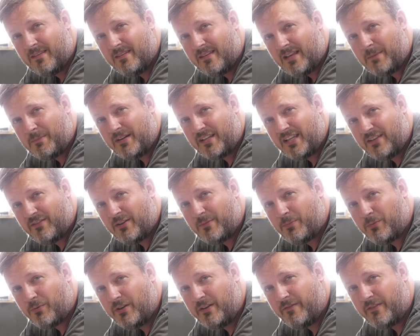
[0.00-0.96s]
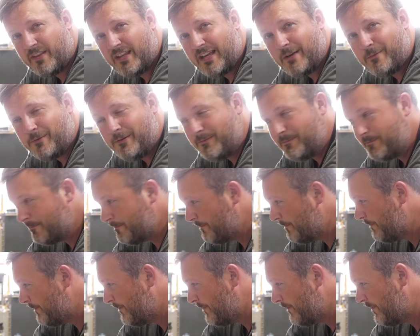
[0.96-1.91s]
I'm going to give it a point for that one.
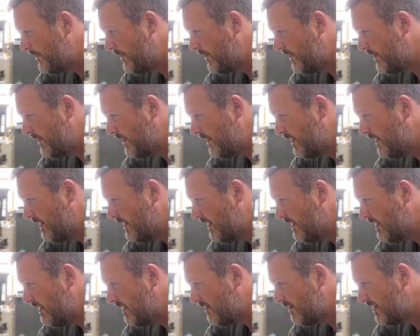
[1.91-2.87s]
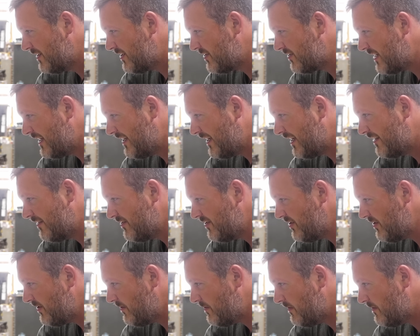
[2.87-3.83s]
Let's try the other
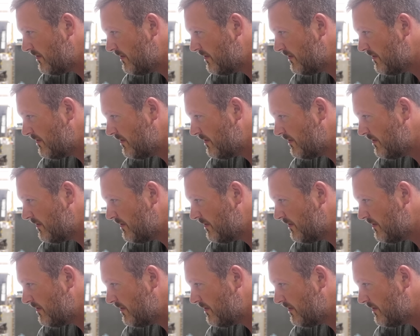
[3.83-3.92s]
two.